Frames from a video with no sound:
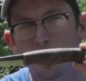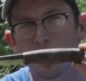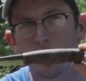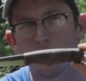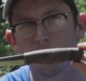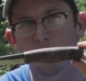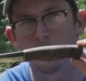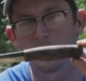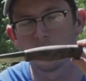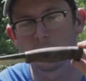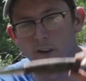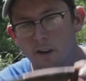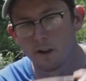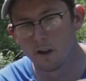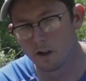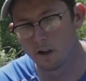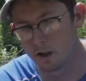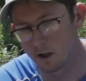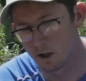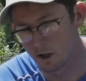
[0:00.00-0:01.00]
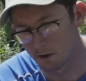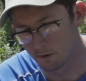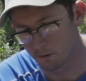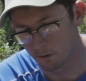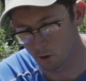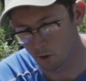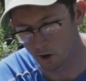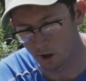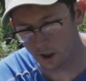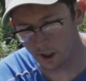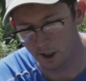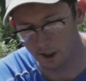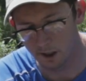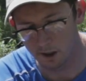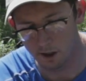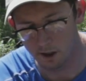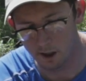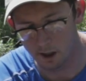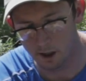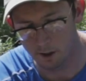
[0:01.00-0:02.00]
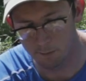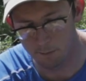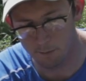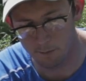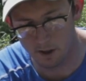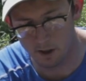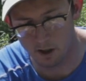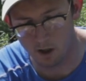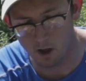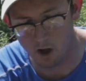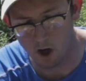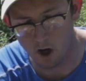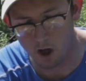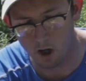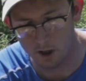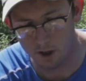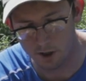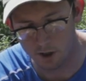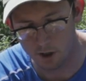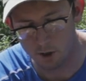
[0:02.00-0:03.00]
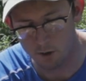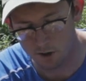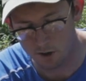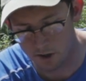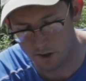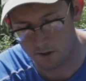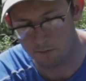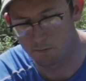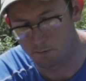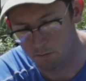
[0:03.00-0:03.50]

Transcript: perfect for a uh, hard use,